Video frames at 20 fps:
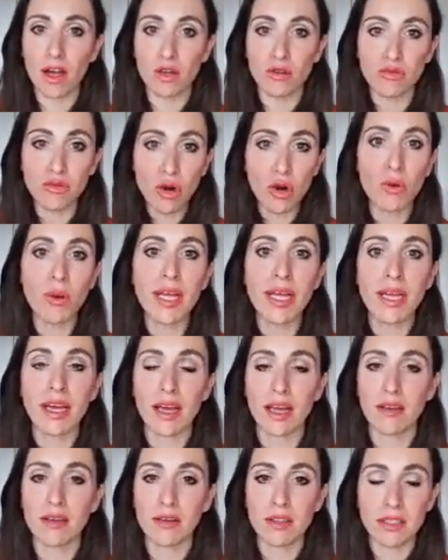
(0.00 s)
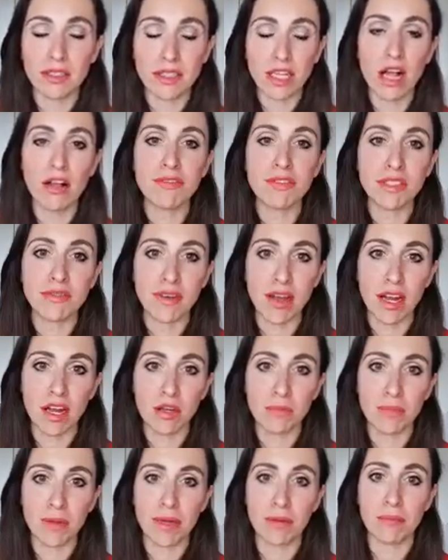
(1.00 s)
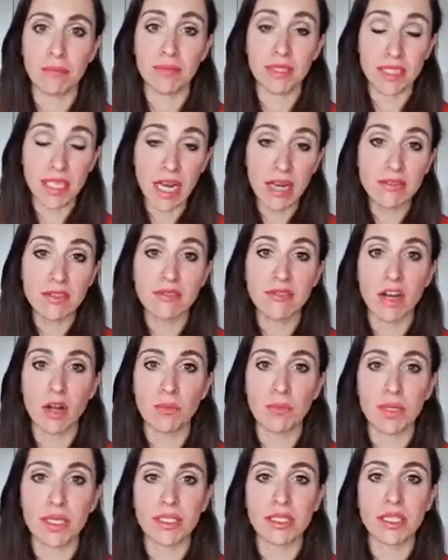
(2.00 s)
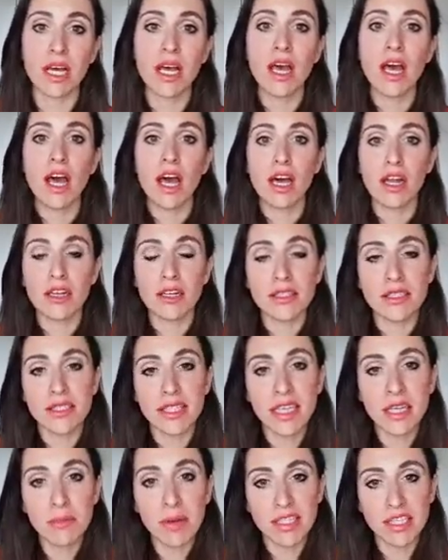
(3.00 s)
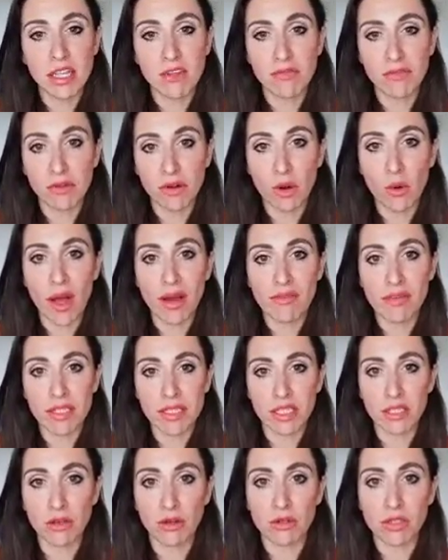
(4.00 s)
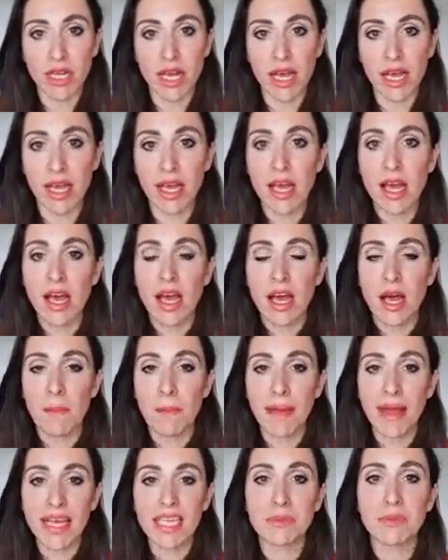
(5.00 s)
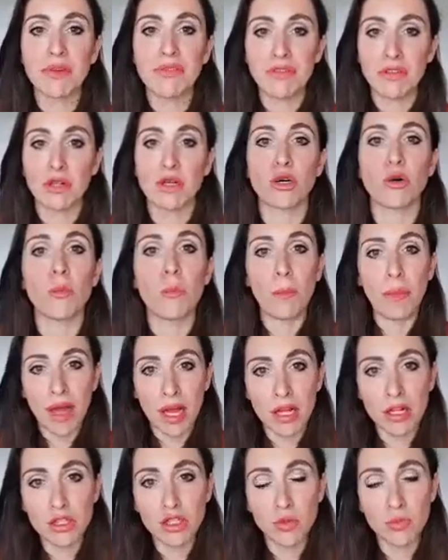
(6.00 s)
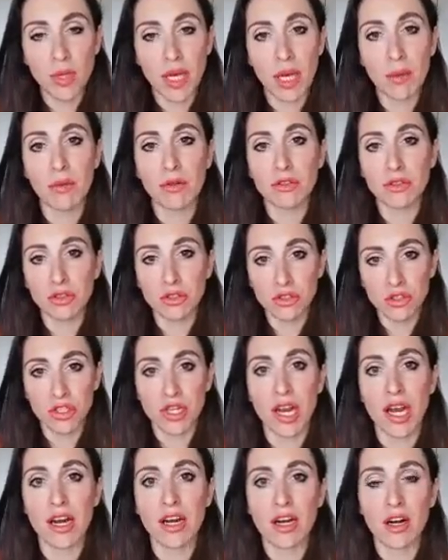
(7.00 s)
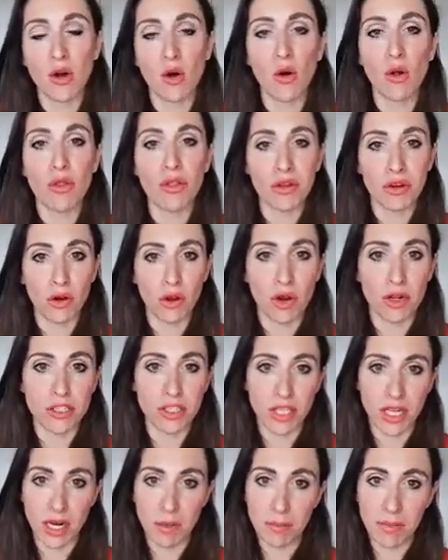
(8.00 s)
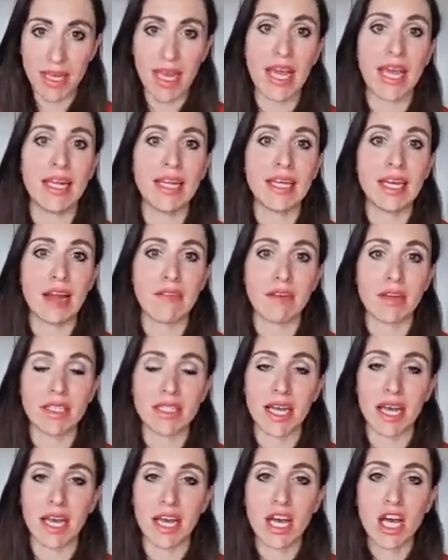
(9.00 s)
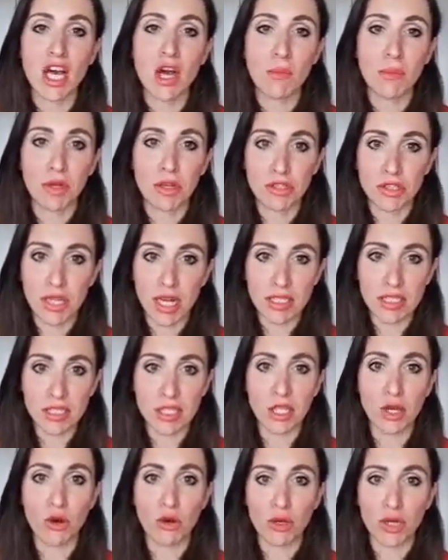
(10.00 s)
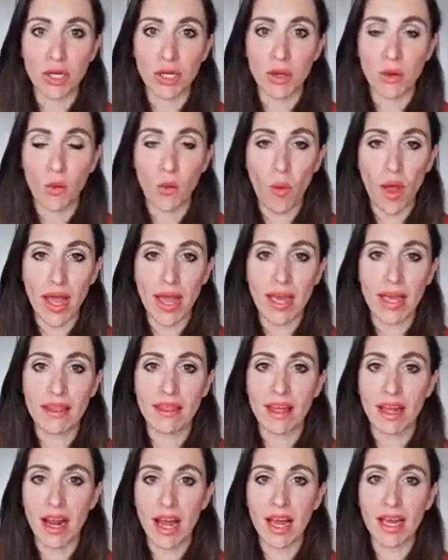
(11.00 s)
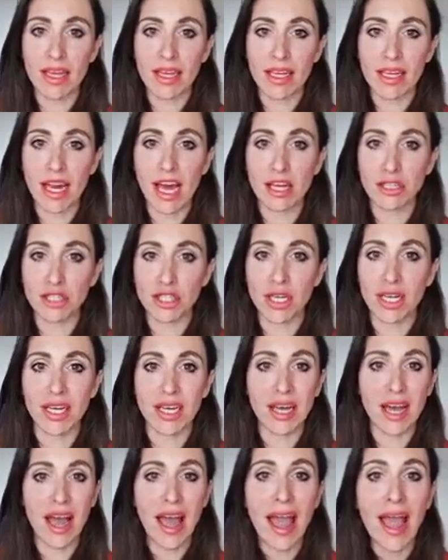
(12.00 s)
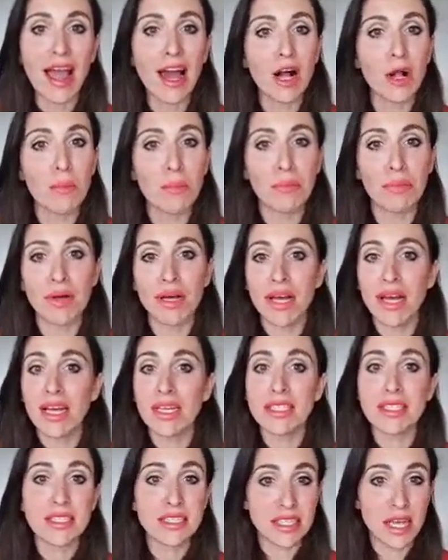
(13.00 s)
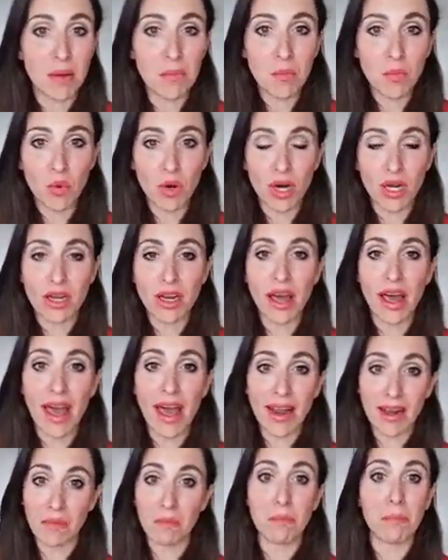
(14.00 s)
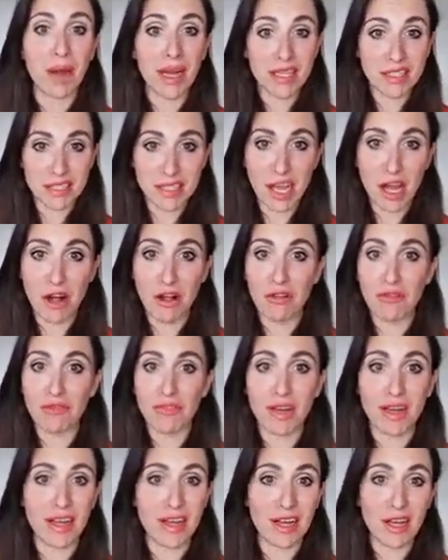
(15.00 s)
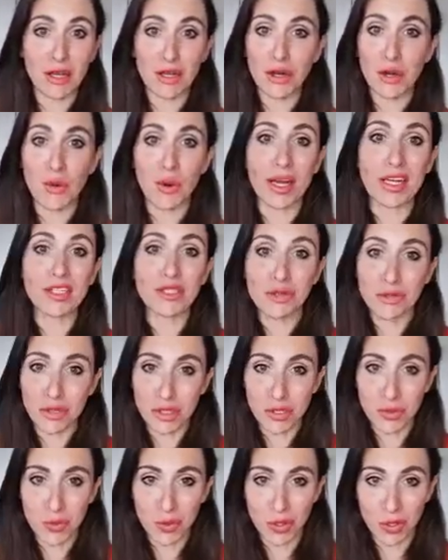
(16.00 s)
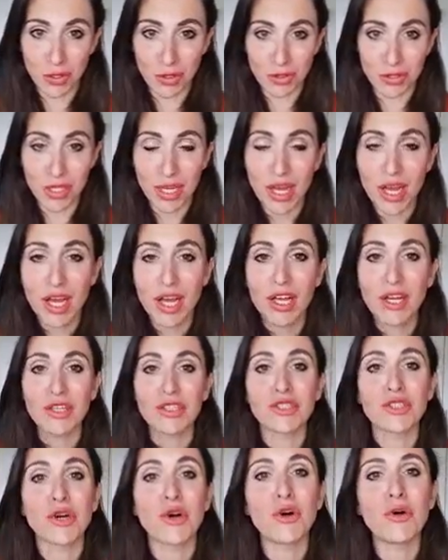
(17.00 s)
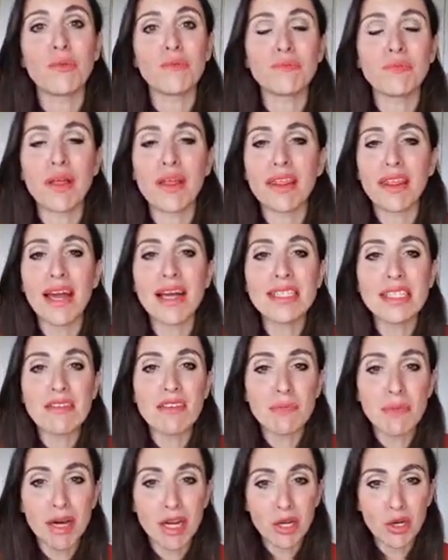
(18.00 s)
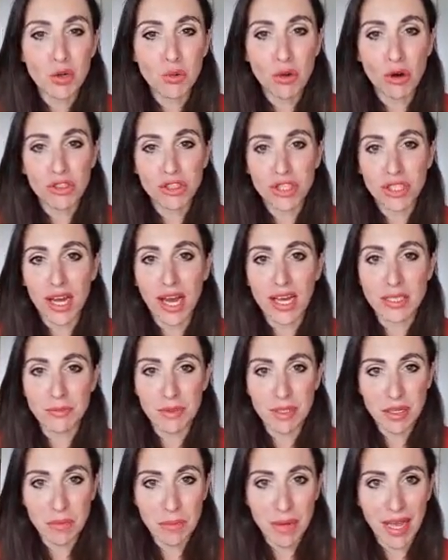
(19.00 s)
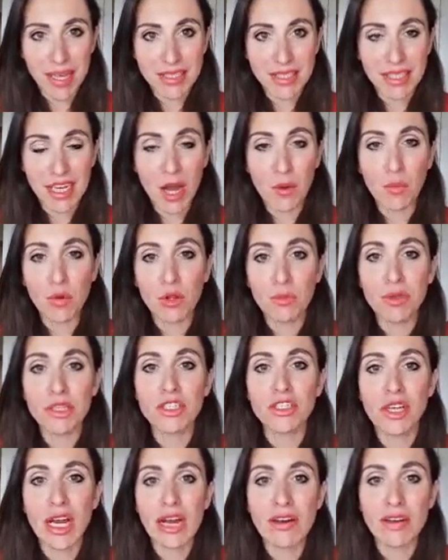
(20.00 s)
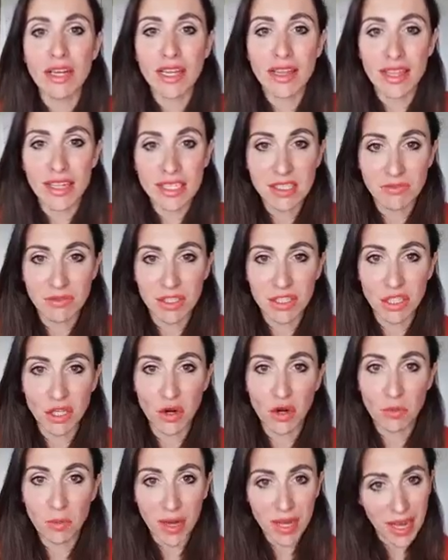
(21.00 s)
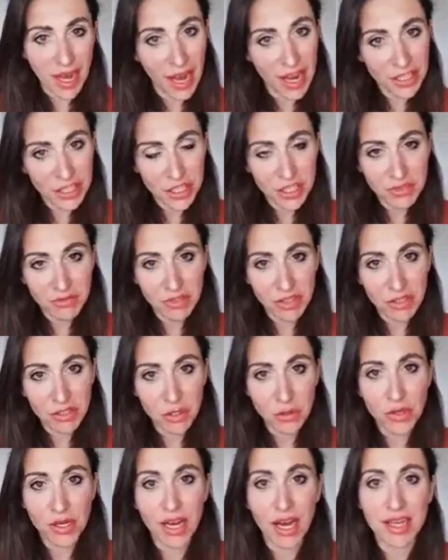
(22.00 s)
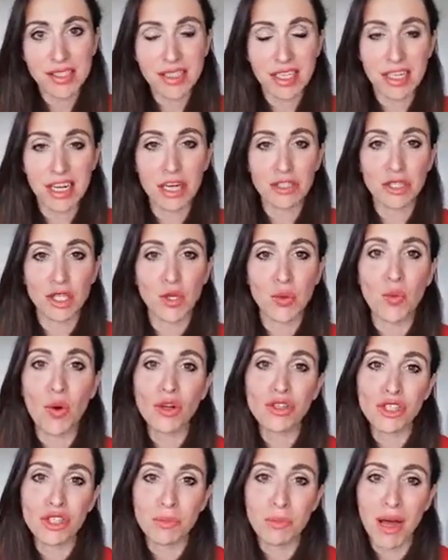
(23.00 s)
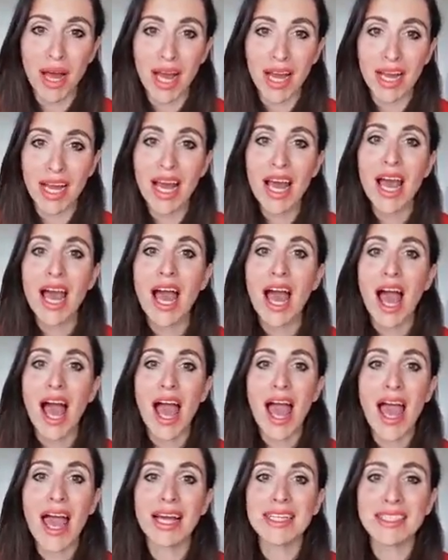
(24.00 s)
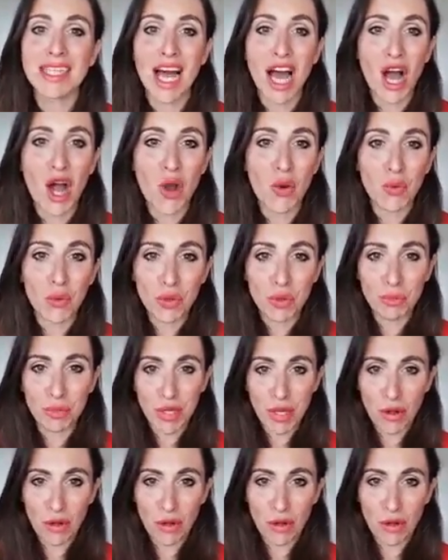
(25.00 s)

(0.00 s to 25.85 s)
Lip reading: growing, self-development and seeing myself grow every single day makes me feel compelled to be able to share all the knowledge that I'm gaining every day, because that's the only way that I can actually help someone and myself, into this world. So thanks everybody who watching, has been amazing. I will be sharing this video on my IGTV so you guys can actually watch it back, and I will be